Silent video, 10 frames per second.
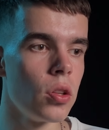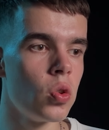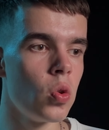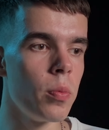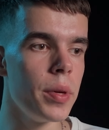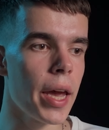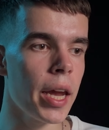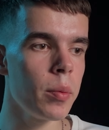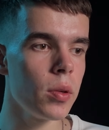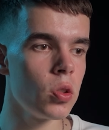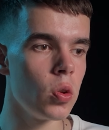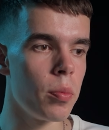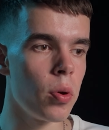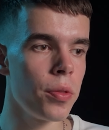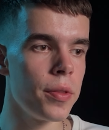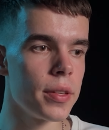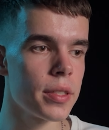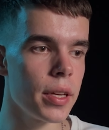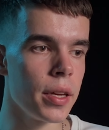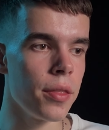to be able to put
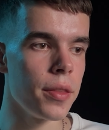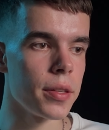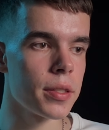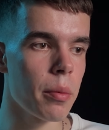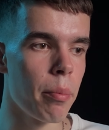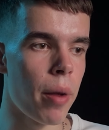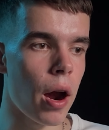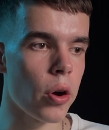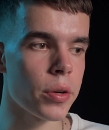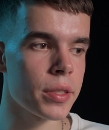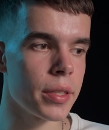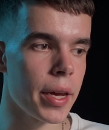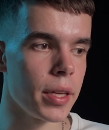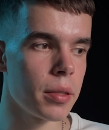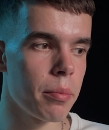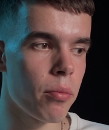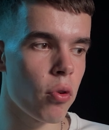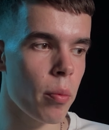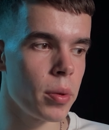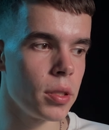this in this parse date
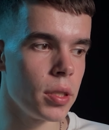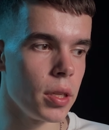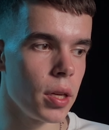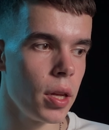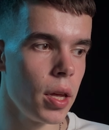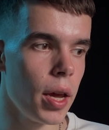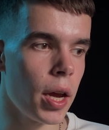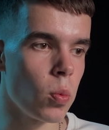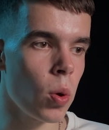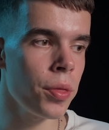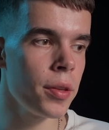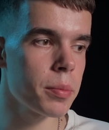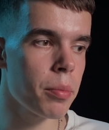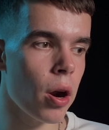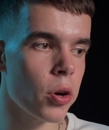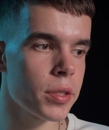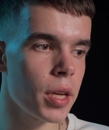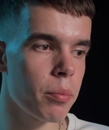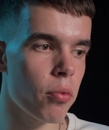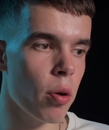property. And what this parse
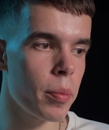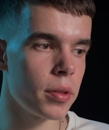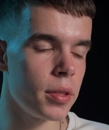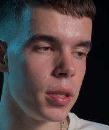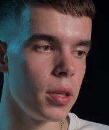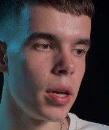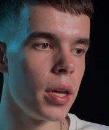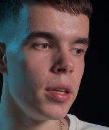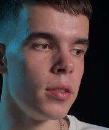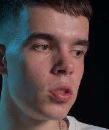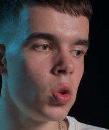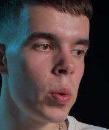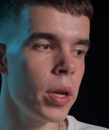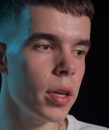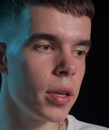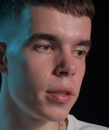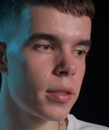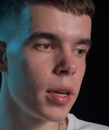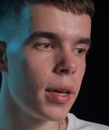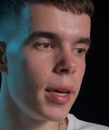date property is doing
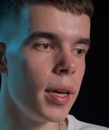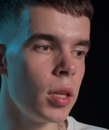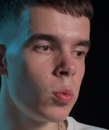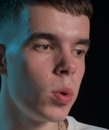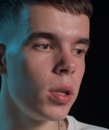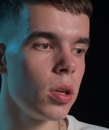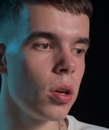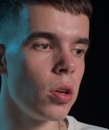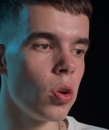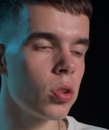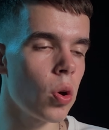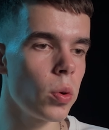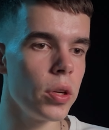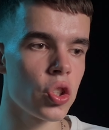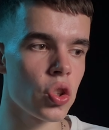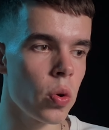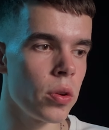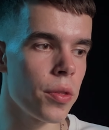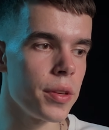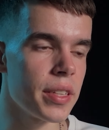is it will not only show
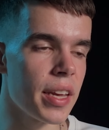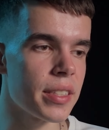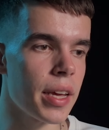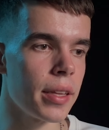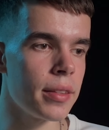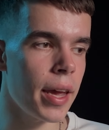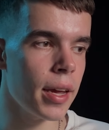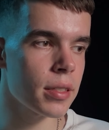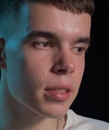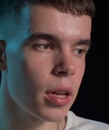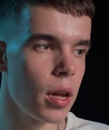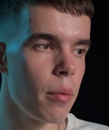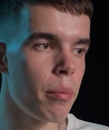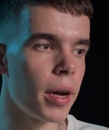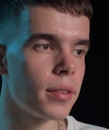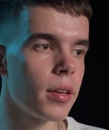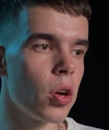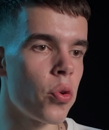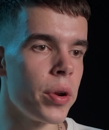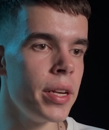you this as a text, but
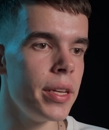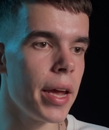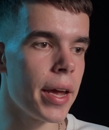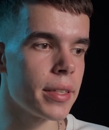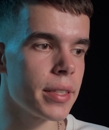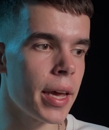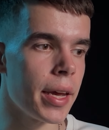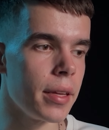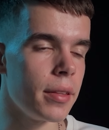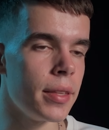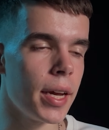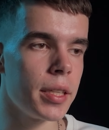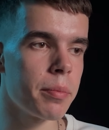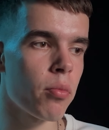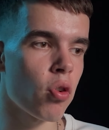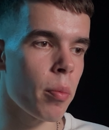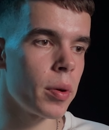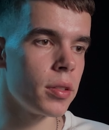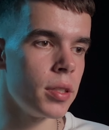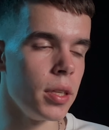really as a date
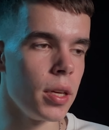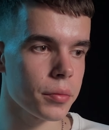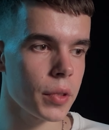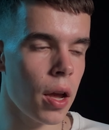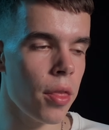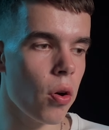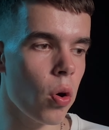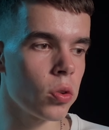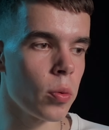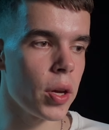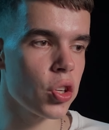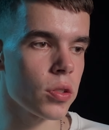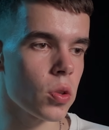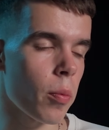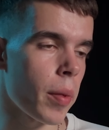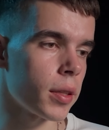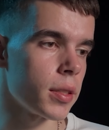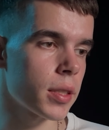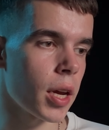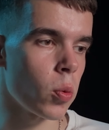property other automations or
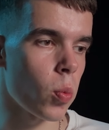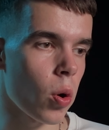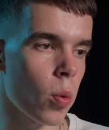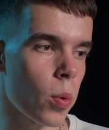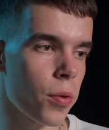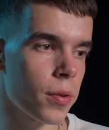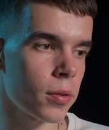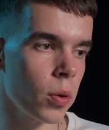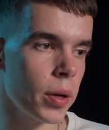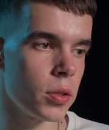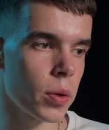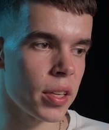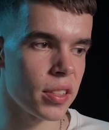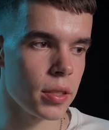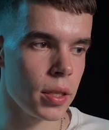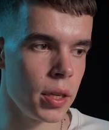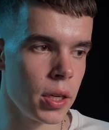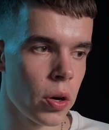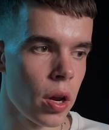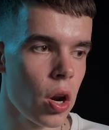buttons can work with. So as you can see
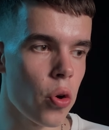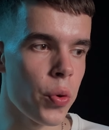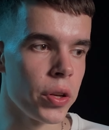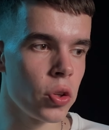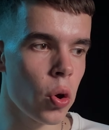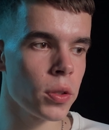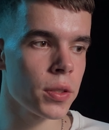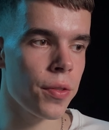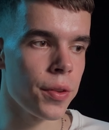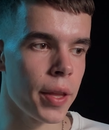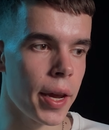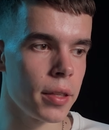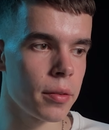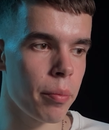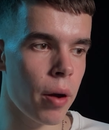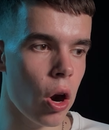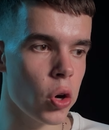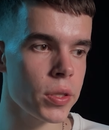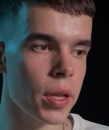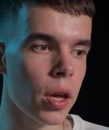here, returns the date
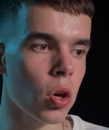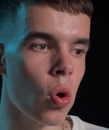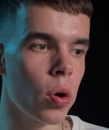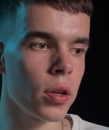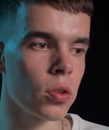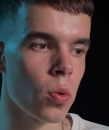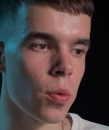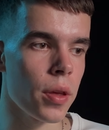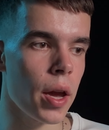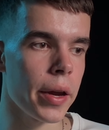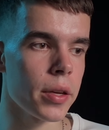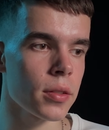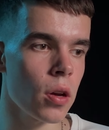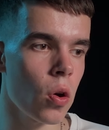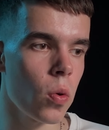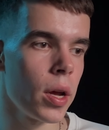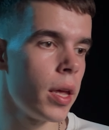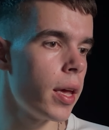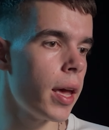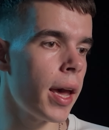parsed according to the ISO
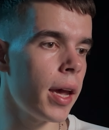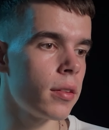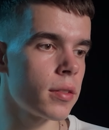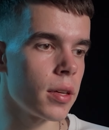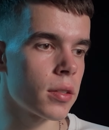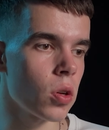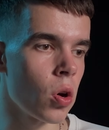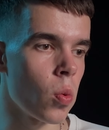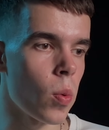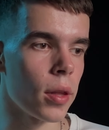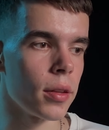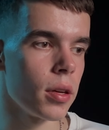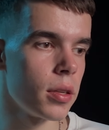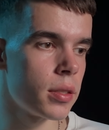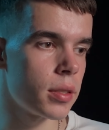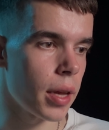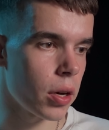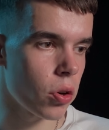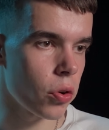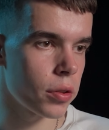8601
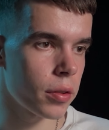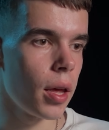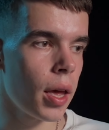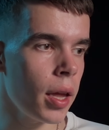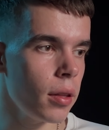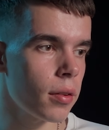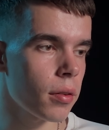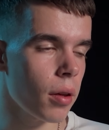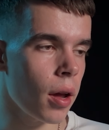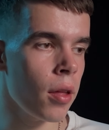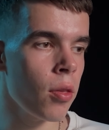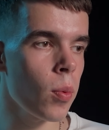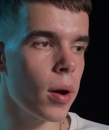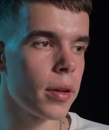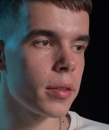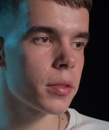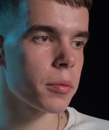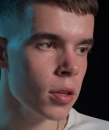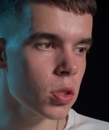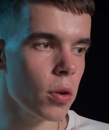standard. And otherwise,
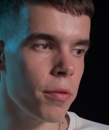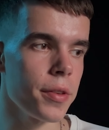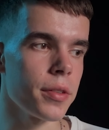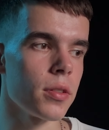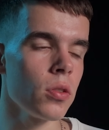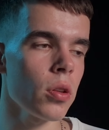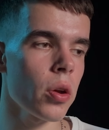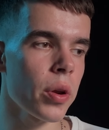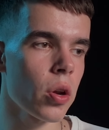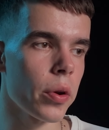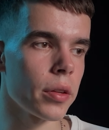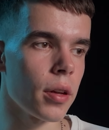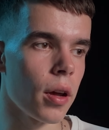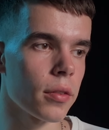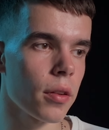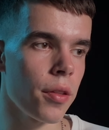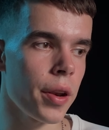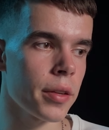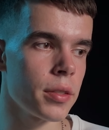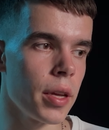so if this is not a recurring task, the
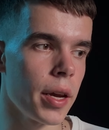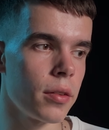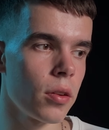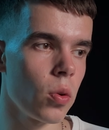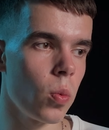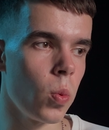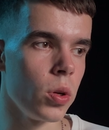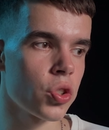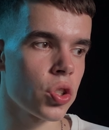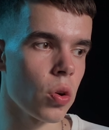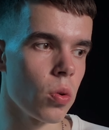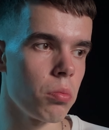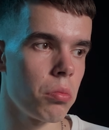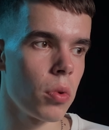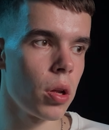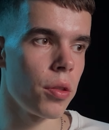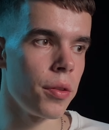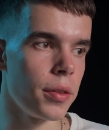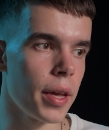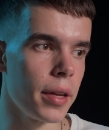next date will show
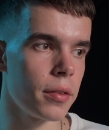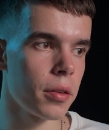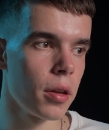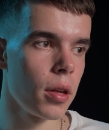the date